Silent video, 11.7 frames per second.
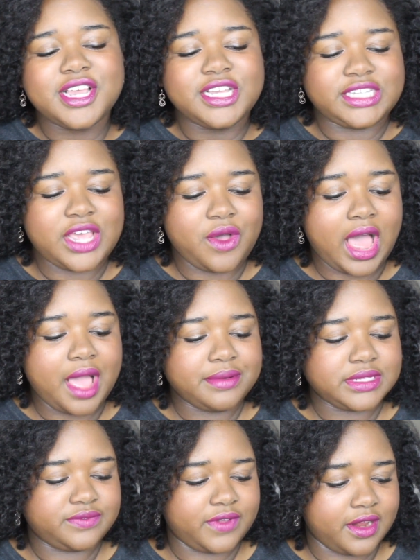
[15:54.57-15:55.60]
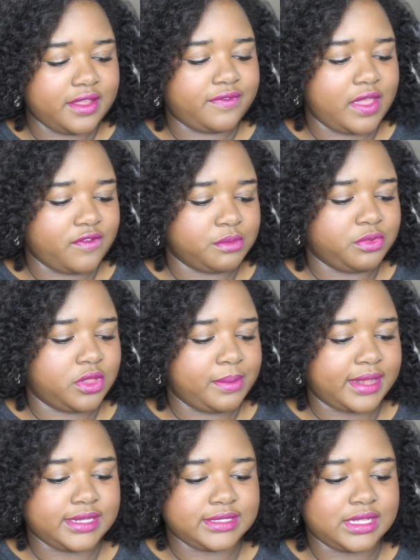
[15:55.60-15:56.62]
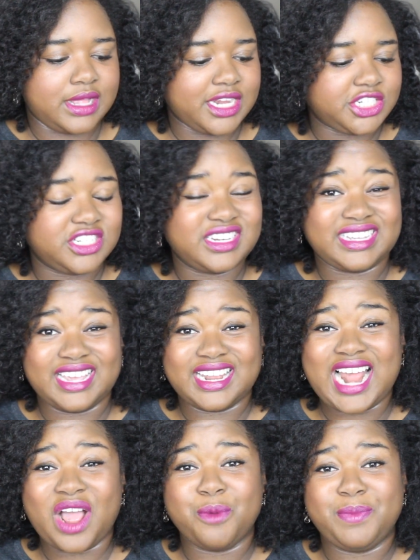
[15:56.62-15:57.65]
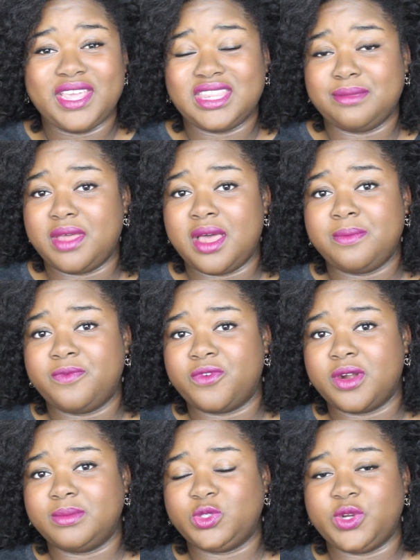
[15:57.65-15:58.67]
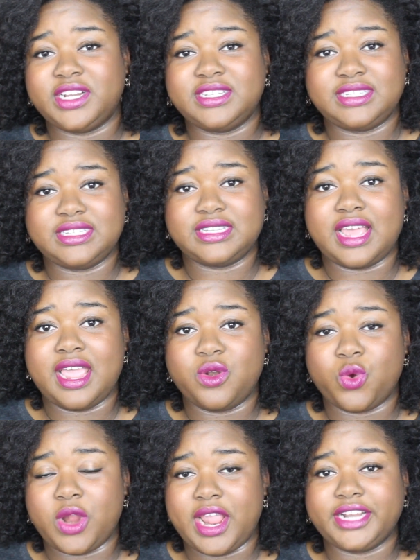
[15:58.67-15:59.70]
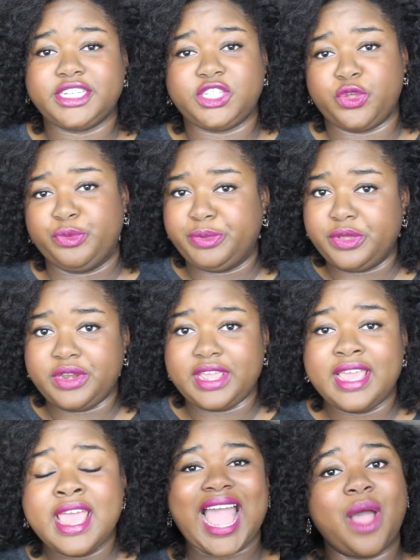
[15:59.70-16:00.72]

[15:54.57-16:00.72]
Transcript: So I was very favorable about this collection. Again, I would pick them up from Trans Design or Head to Toe Beauty.